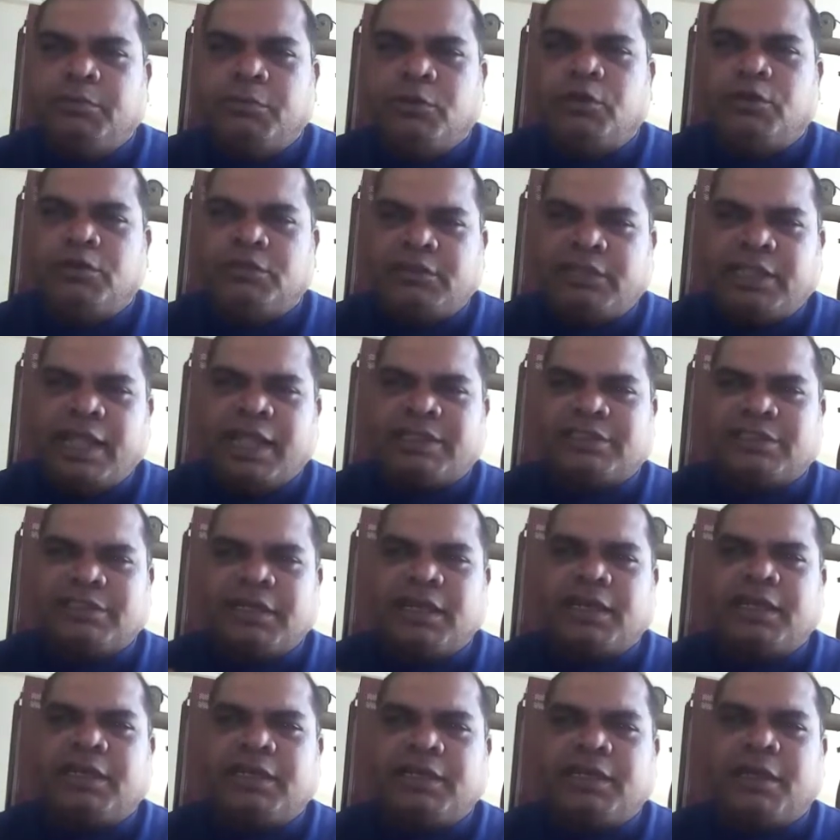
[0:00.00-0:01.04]
Because that's
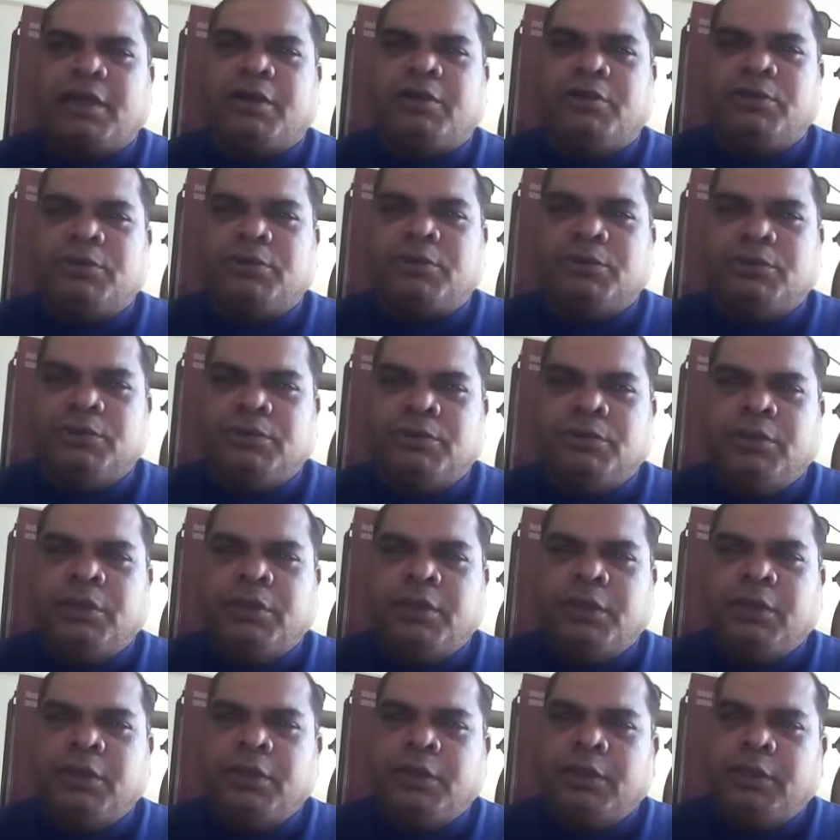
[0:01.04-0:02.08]
getting down to
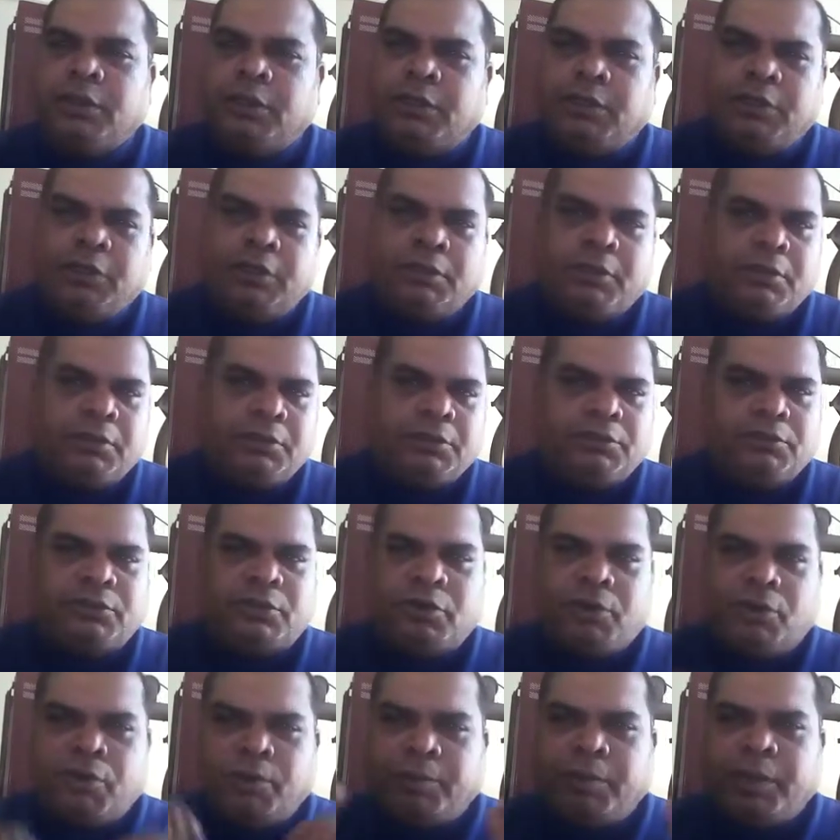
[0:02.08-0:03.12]
the
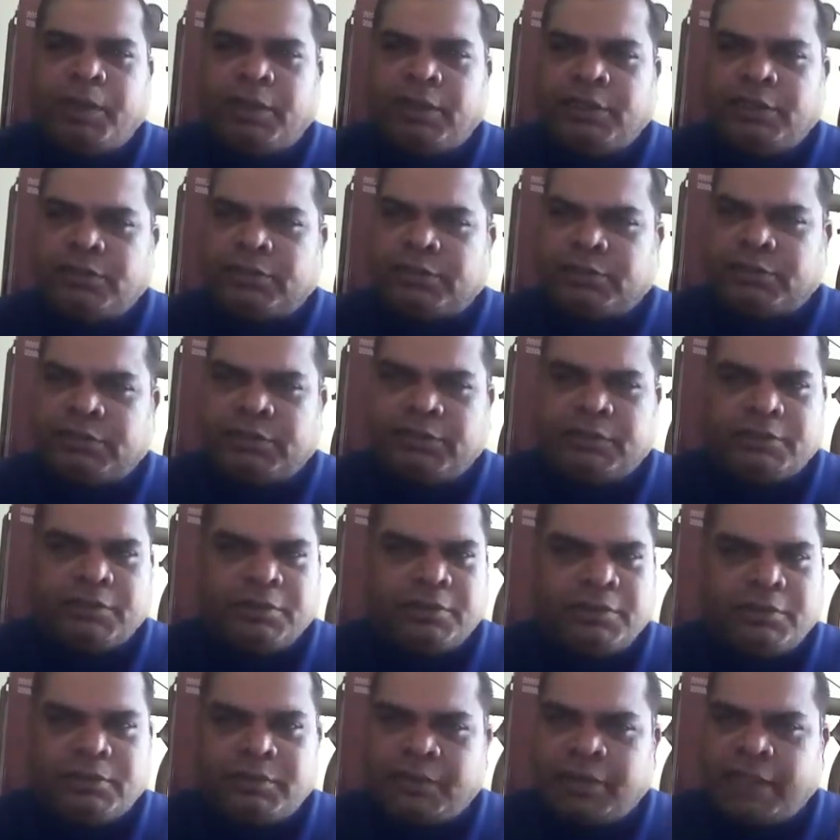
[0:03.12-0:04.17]
rupees
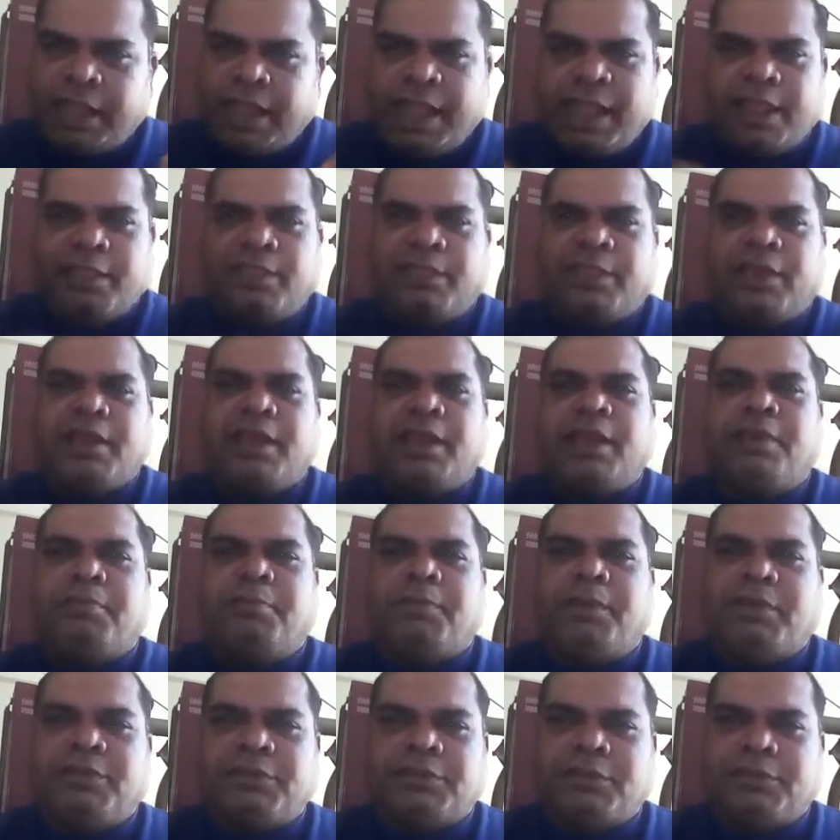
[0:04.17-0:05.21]
and the naya
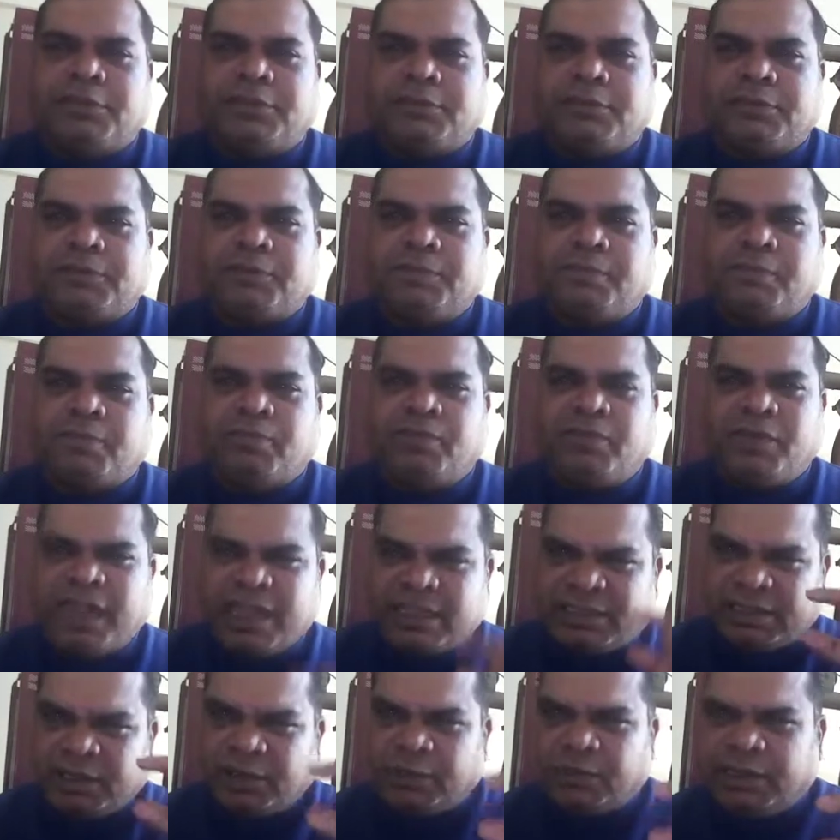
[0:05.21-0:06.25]
paisas.
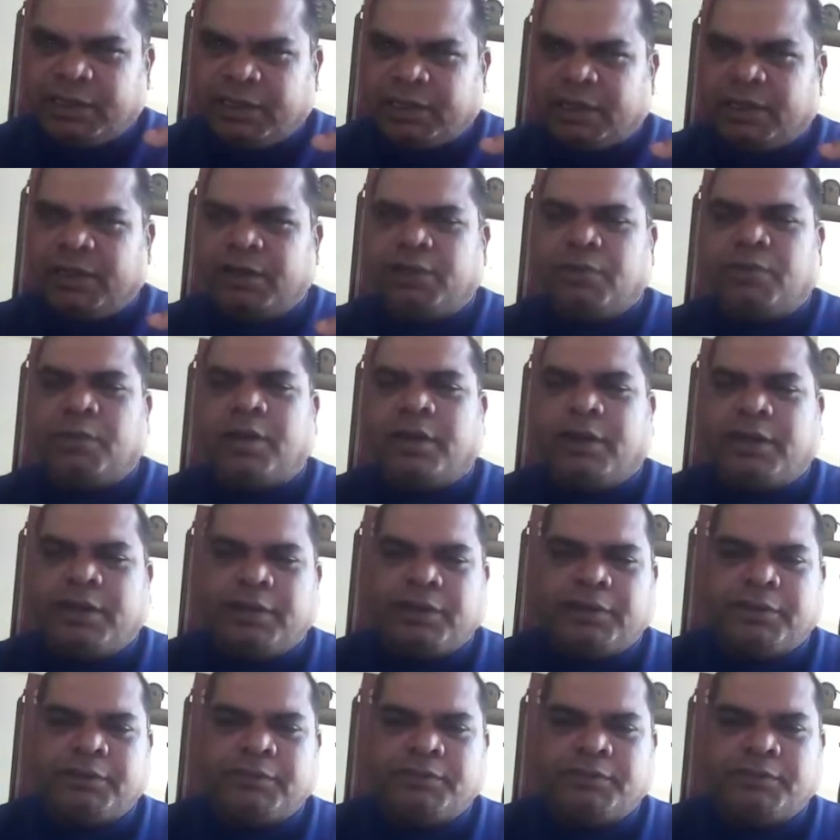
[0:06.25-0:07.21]
That's how detailed you want it.